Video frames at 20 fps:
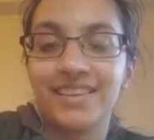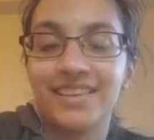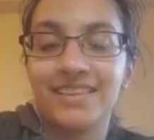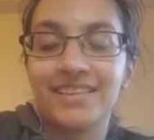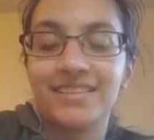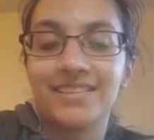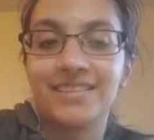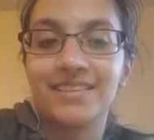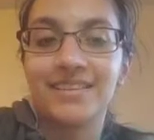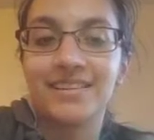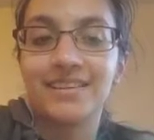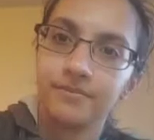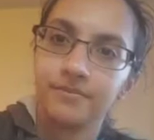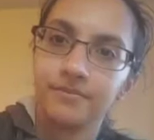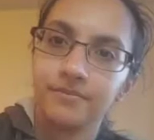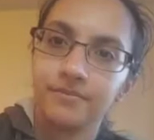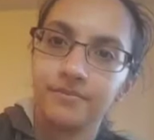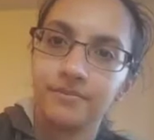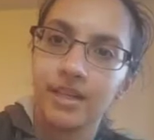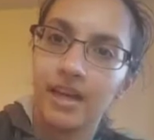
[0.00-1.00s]
this.
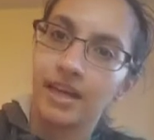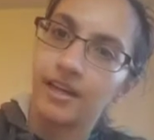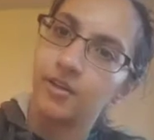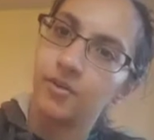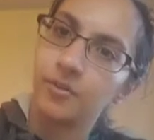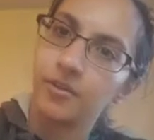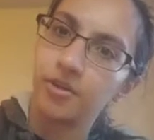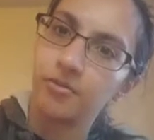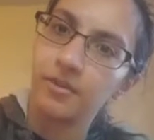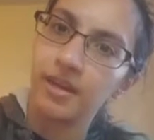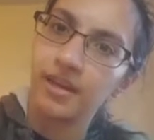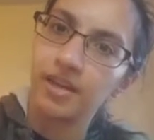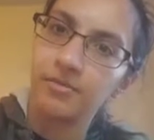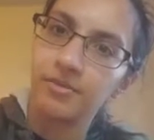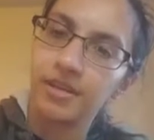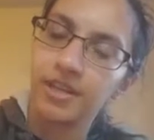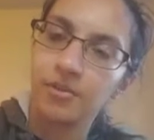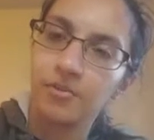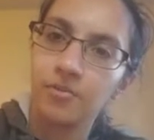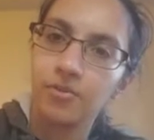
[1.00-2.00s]
I don't wear makeup
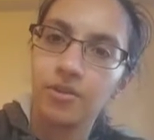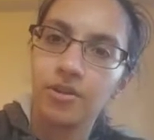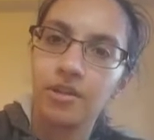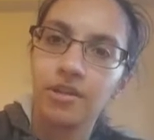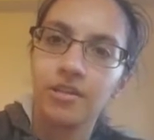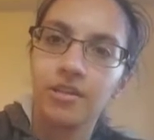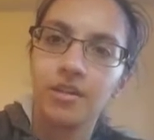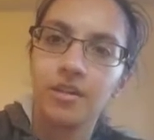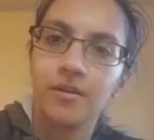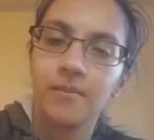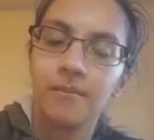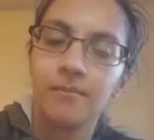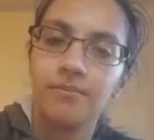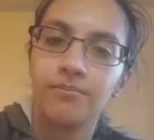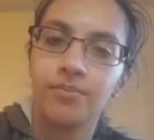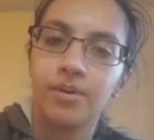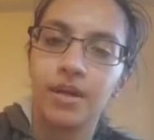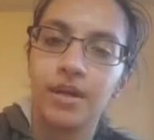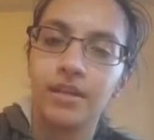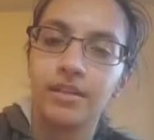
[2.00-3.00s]
anymore,
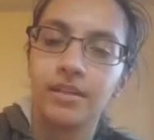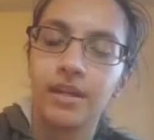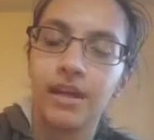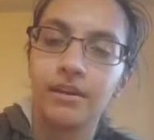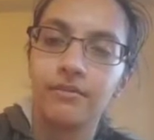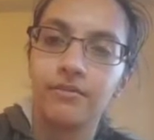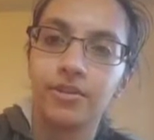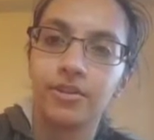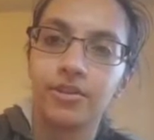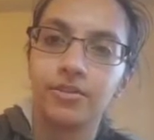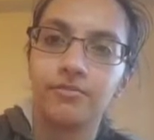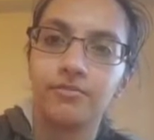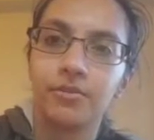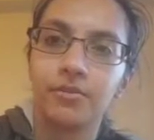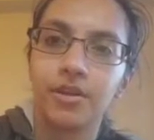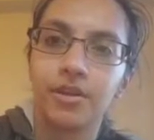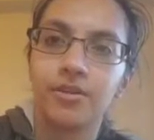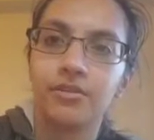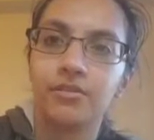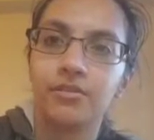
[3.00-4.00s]
but I've heard from
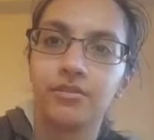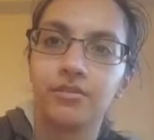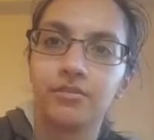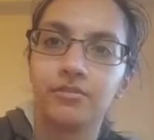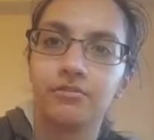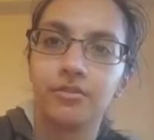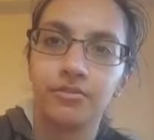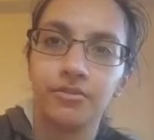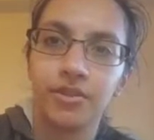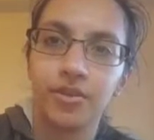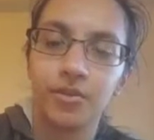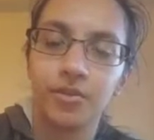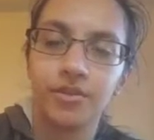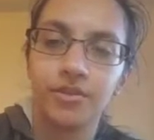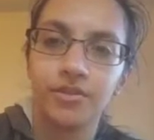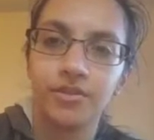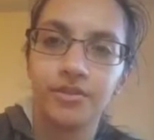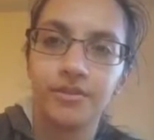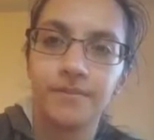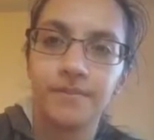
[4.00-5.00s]
other
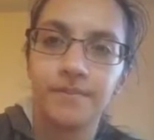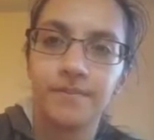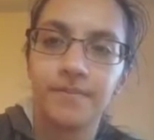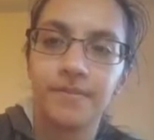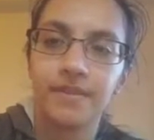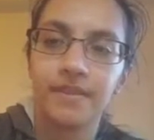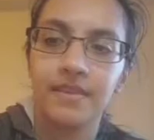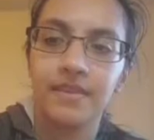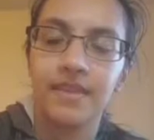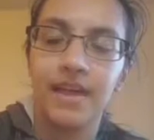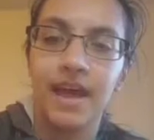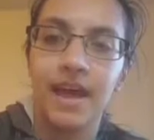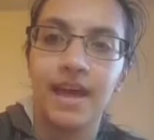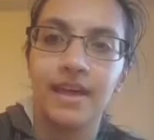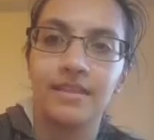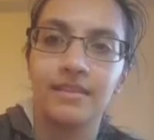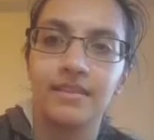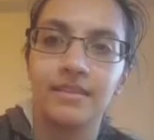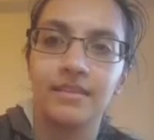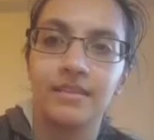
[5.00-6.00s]
reviewers
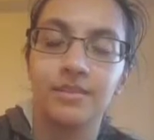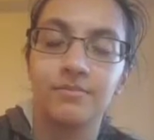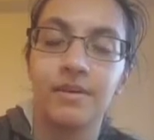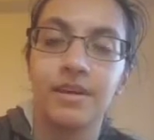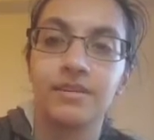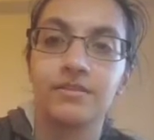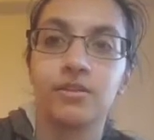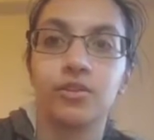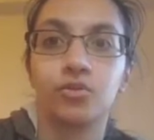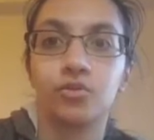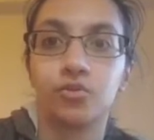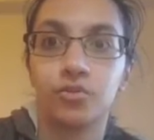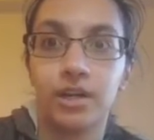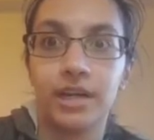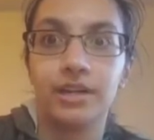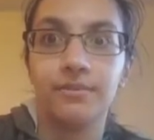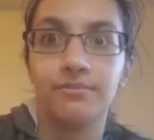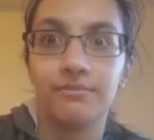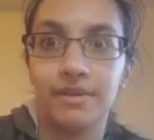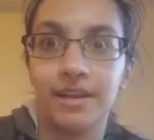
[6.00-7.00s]
that this makes a
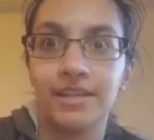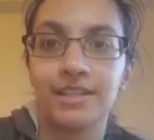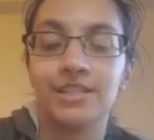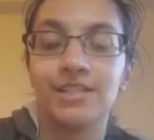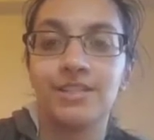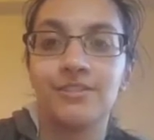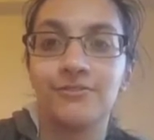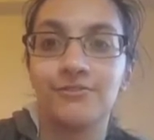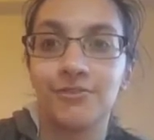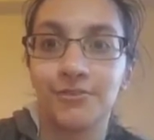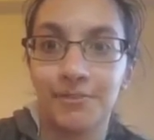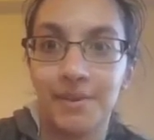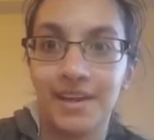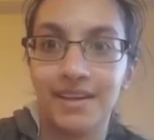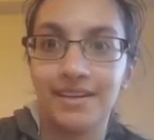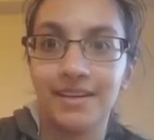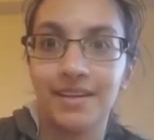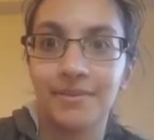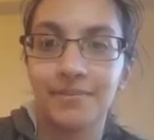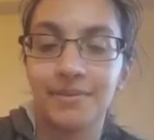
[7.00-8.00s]
great base for
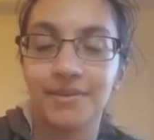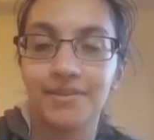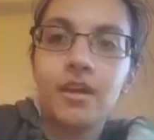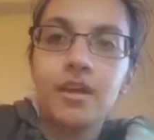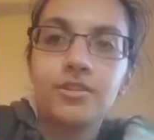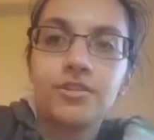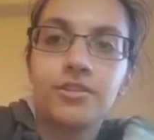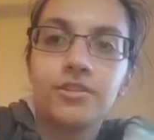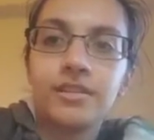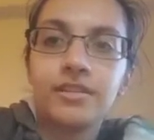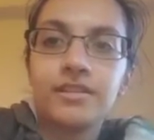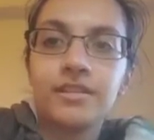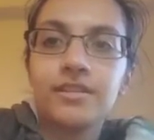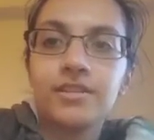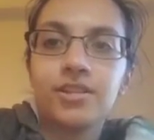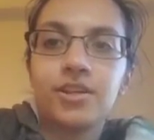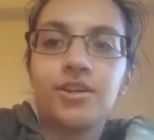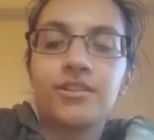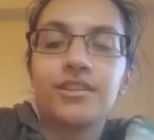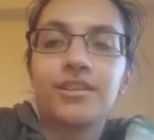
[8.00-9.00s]
makeup. So this
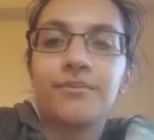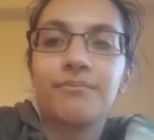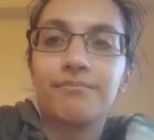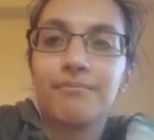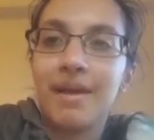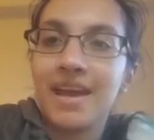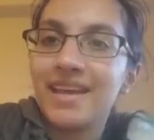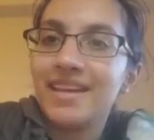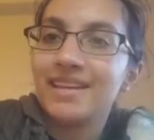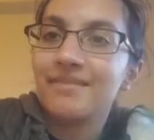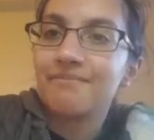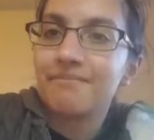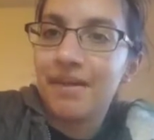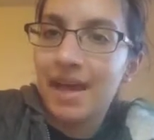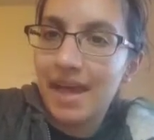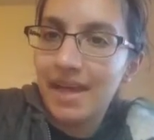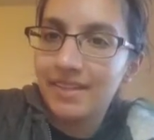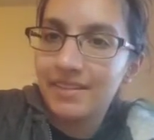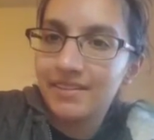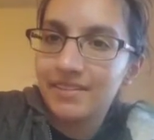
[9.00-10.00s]
is called the Make It
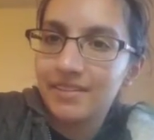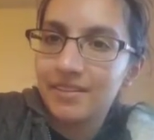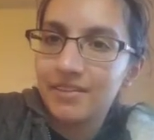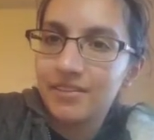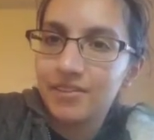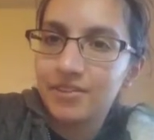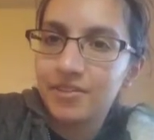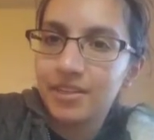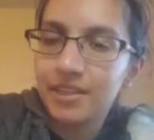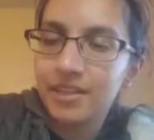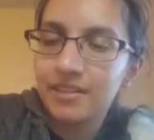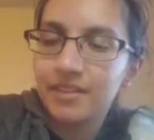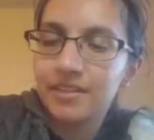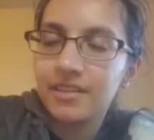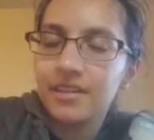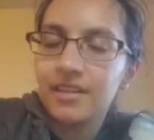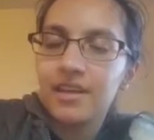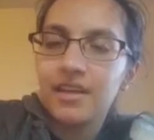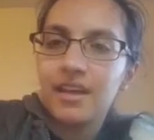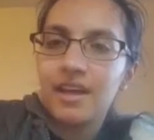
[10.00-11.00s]
Matte sunscreen.
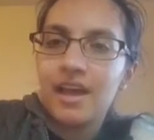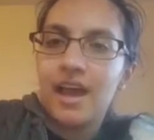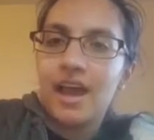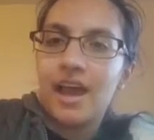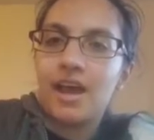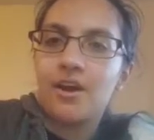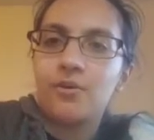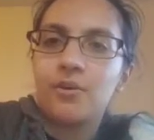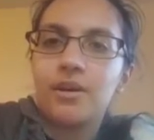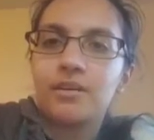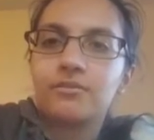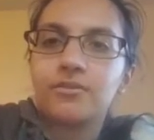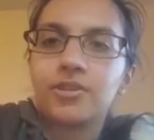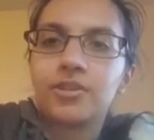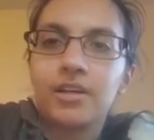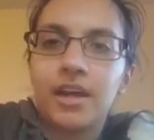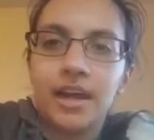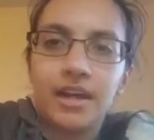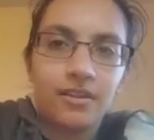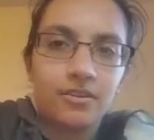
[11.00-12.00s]

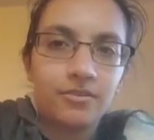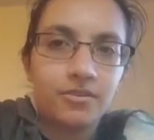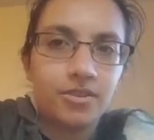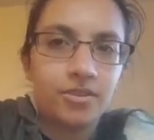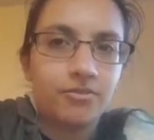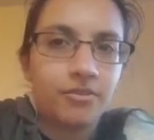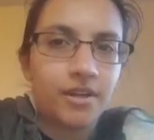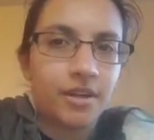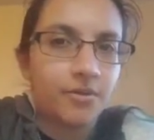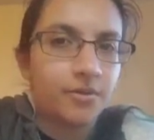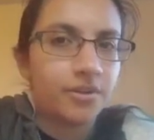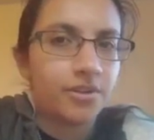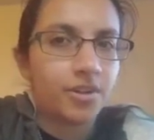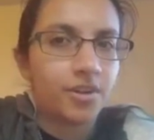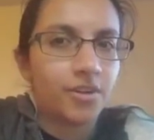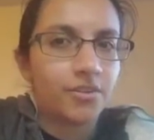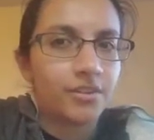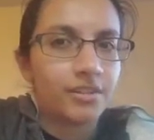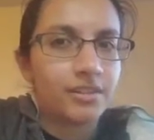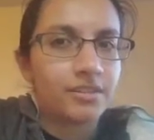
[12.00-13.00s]
However, I don't know if I would
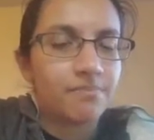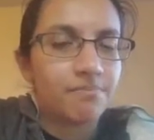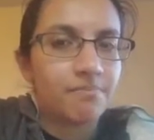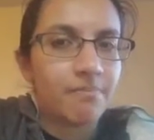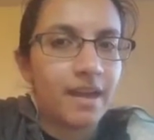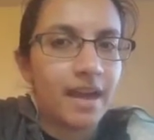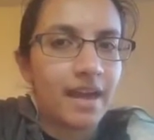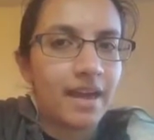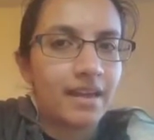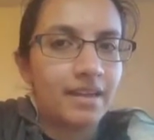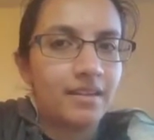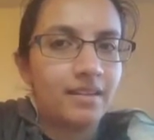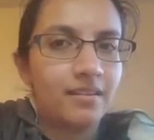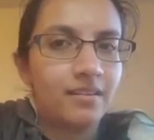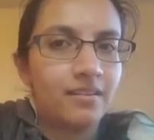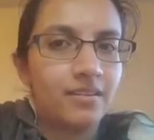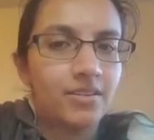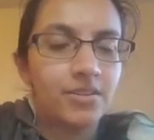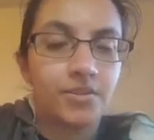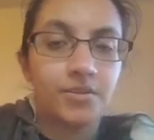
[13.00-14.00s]
call this matte.
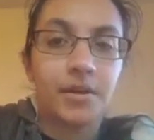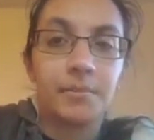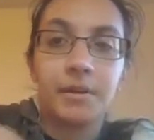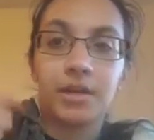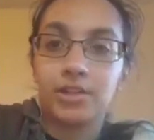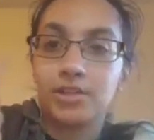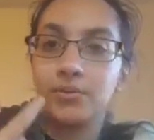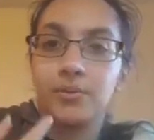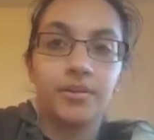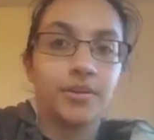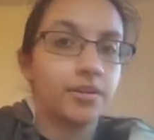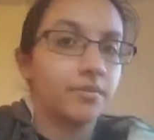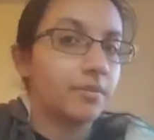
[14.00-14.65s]
So I'm actually wearing it